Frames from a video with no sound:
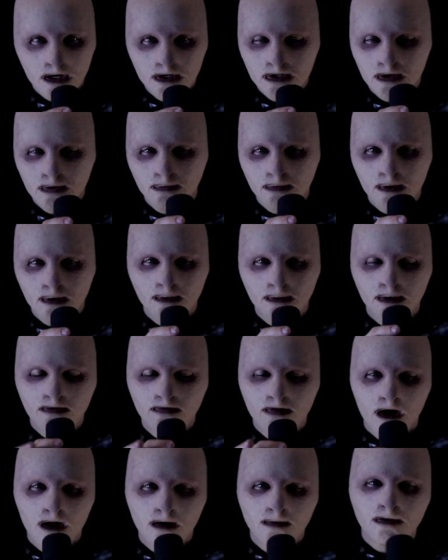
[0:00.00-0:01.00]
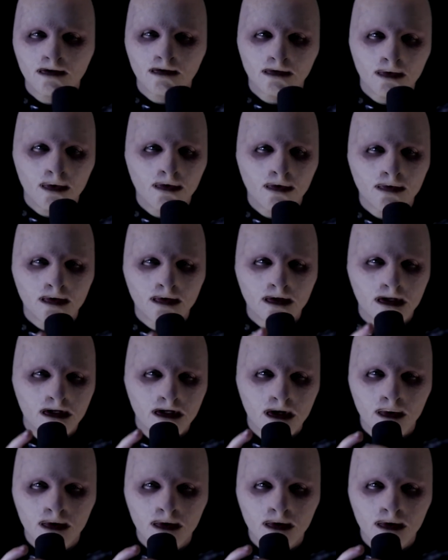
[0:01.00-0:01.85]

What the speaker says: I said, well, we've got to move forward with this.